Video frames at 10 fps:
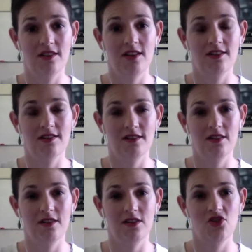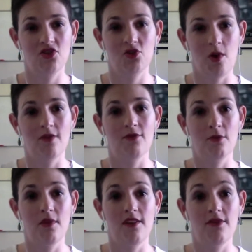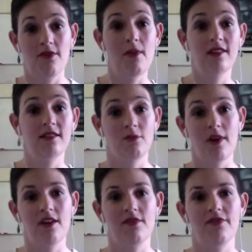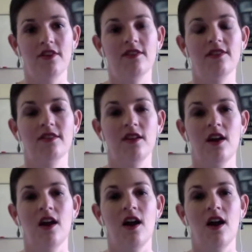That's a huge one for me, for mental benefits.